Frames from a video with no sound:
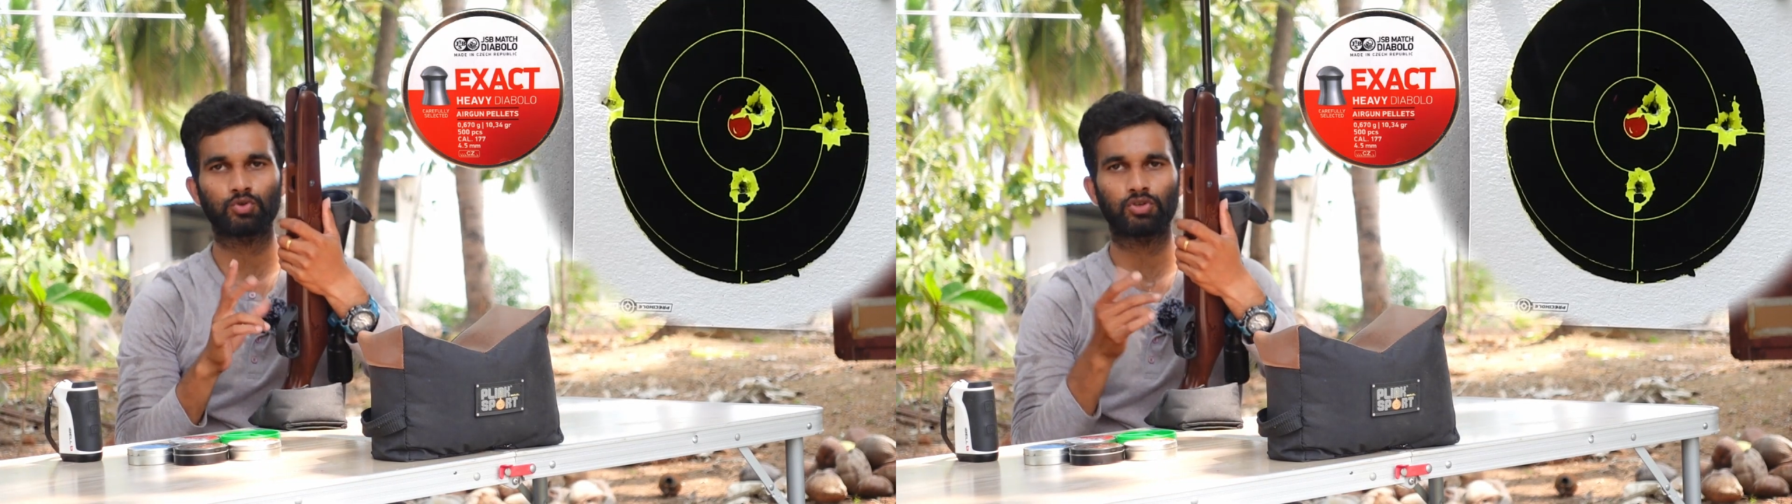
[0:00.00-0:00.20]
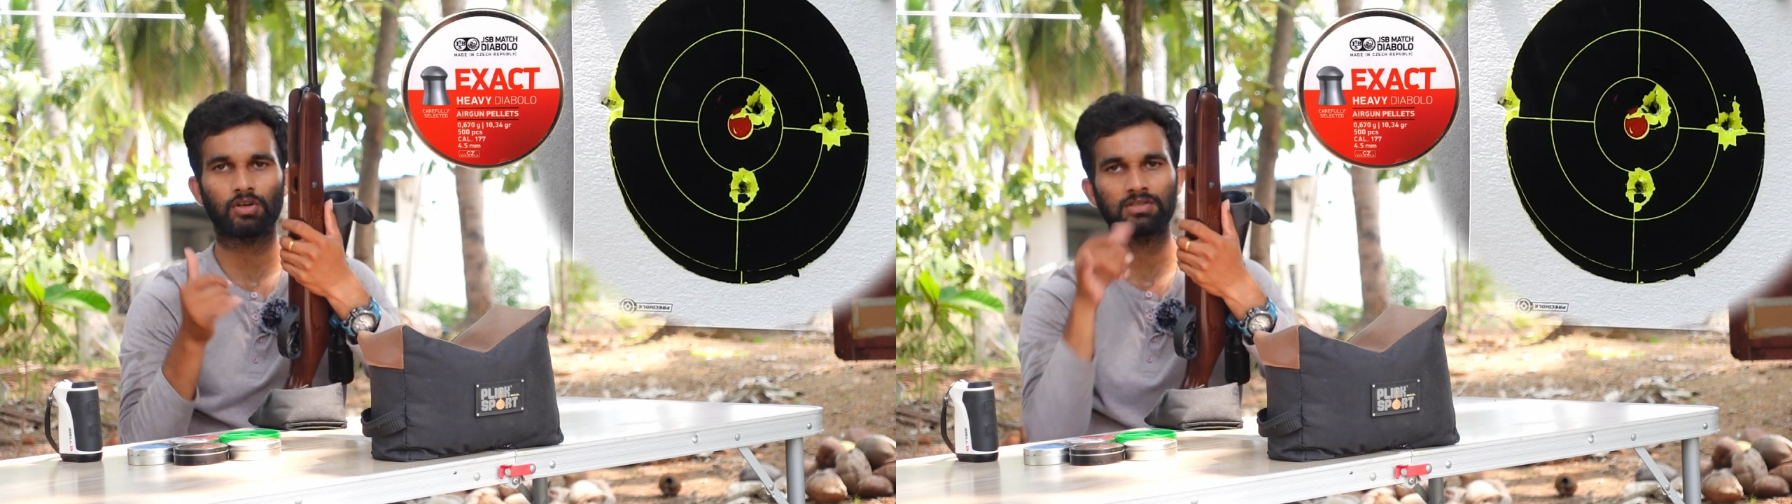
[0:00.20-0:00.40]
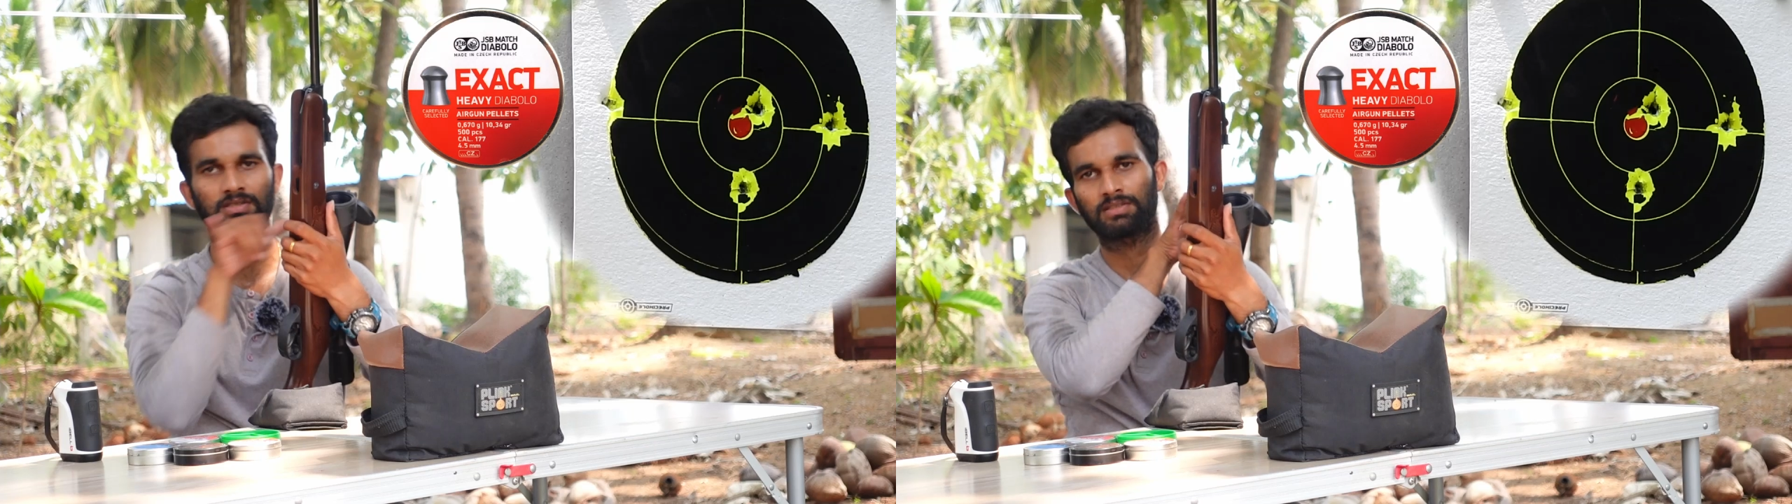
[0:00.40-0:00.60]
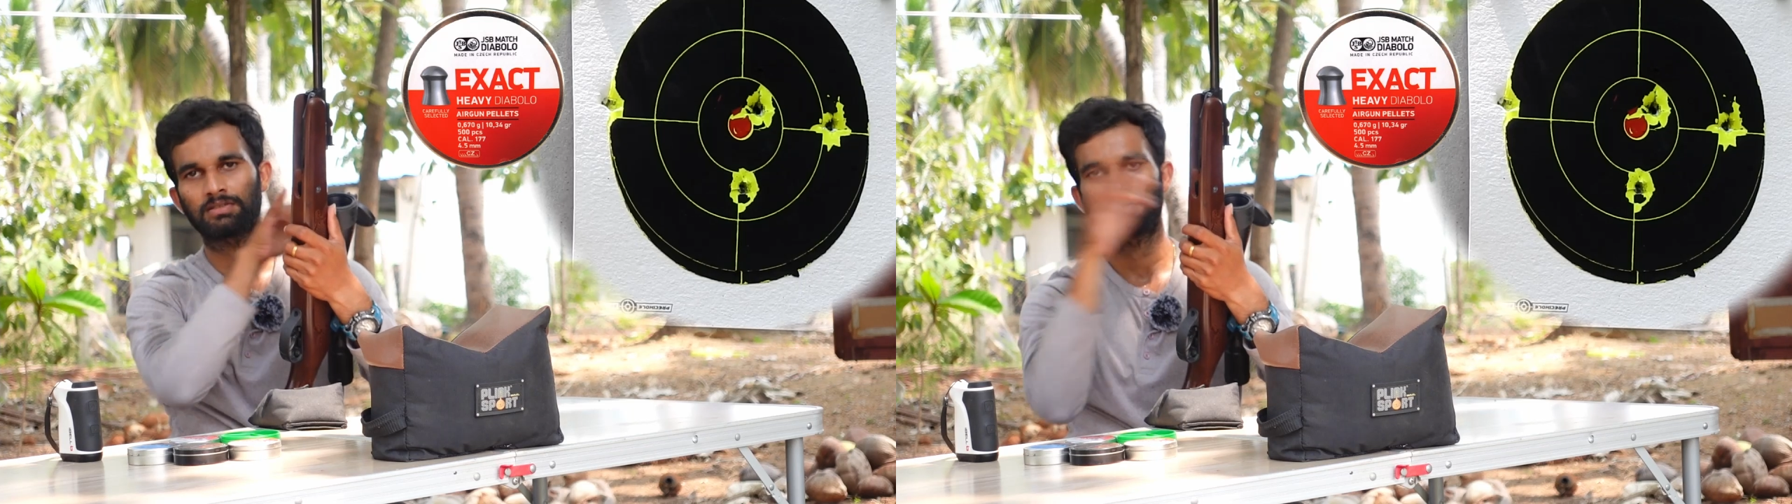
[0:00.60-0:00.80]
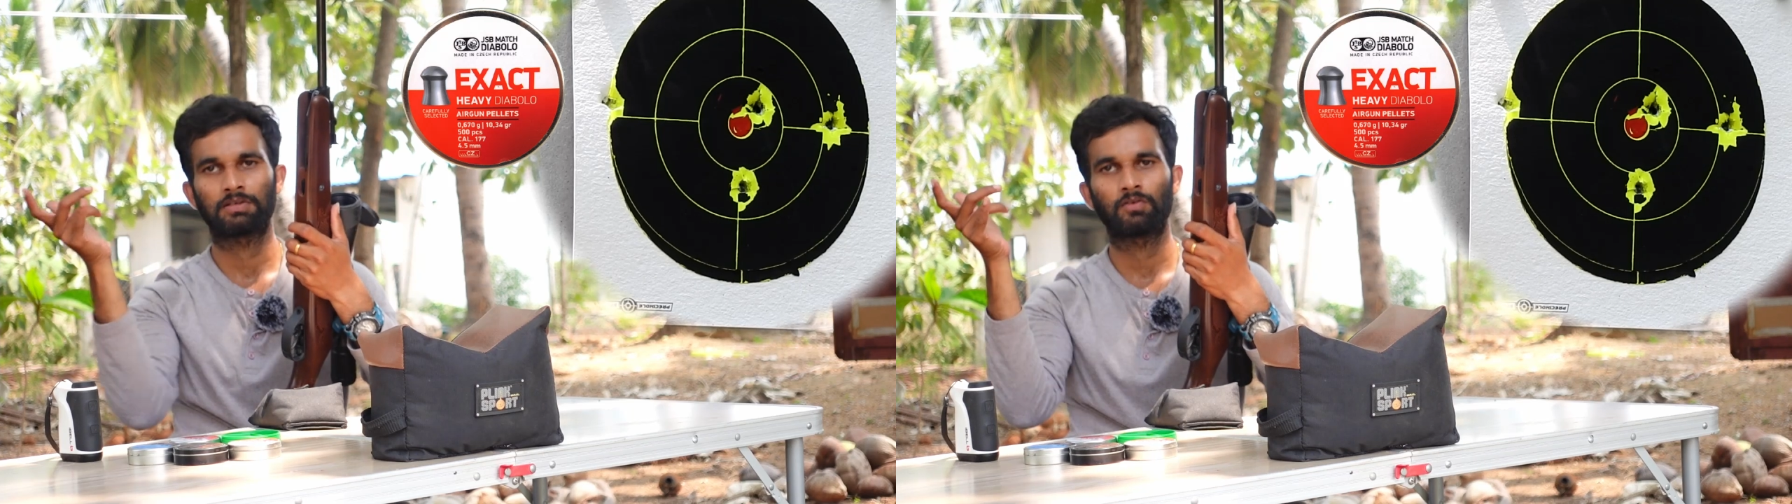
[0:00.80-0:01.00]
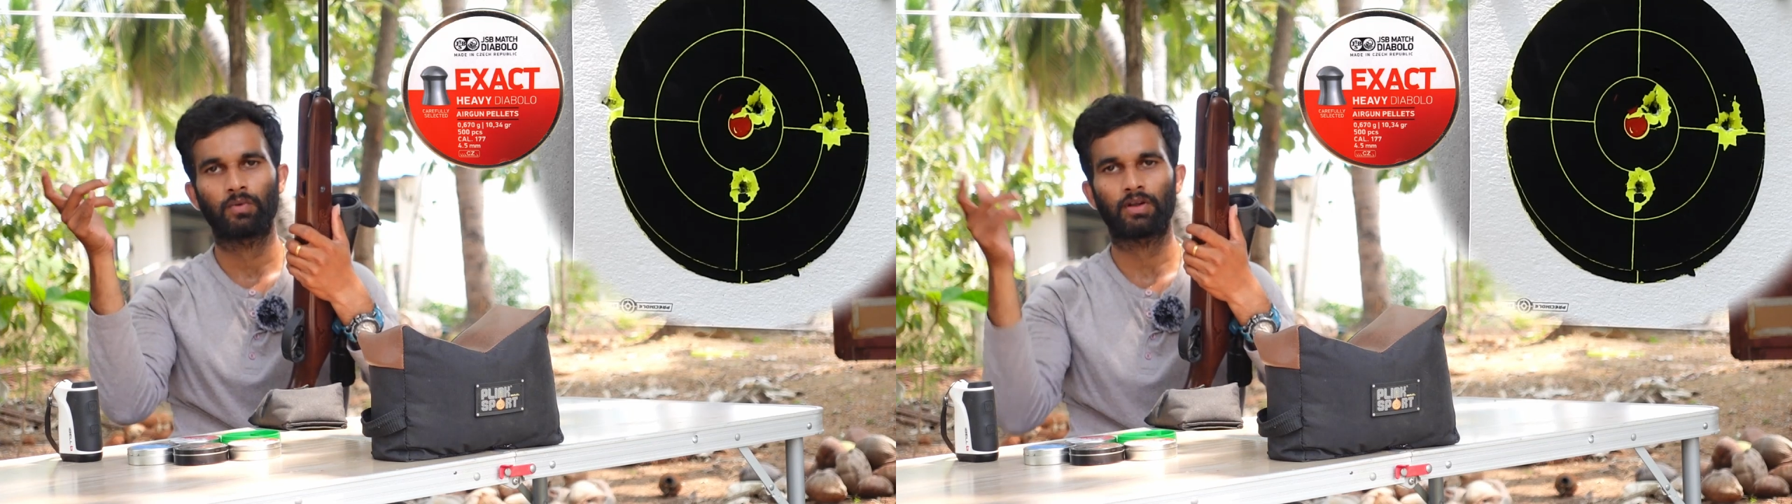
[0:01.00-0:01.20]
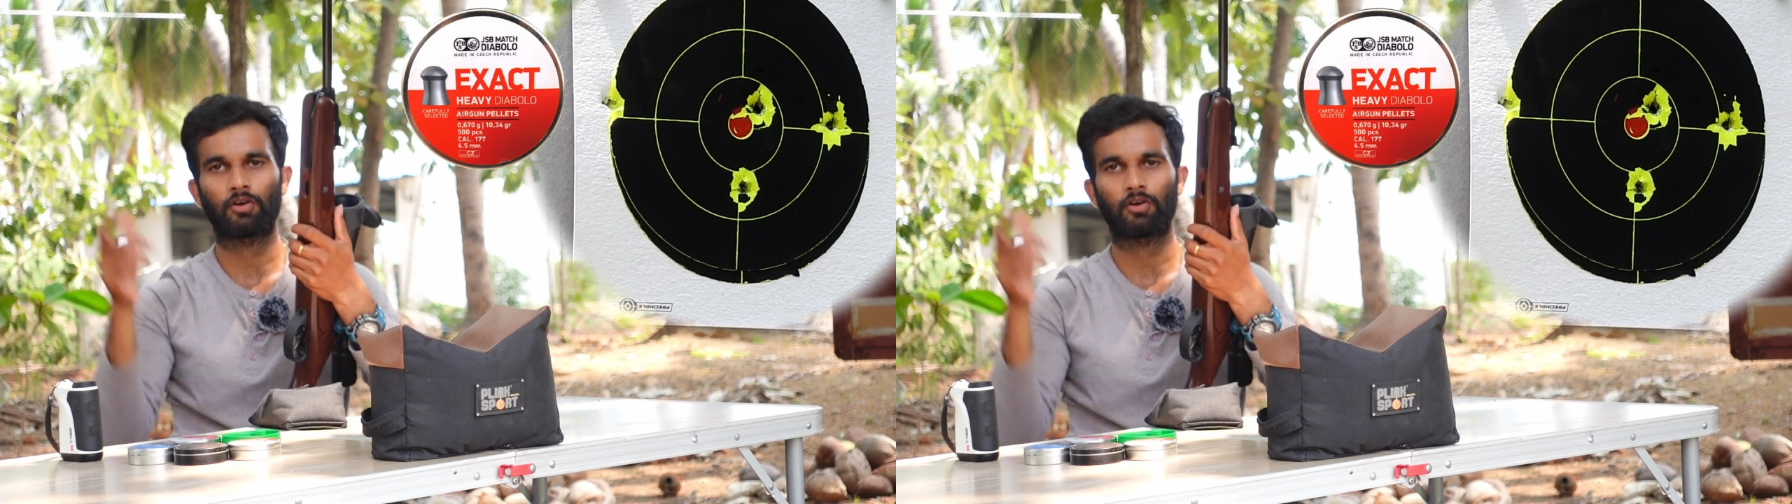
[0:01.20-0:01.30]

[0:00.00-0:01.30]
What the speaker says: shots were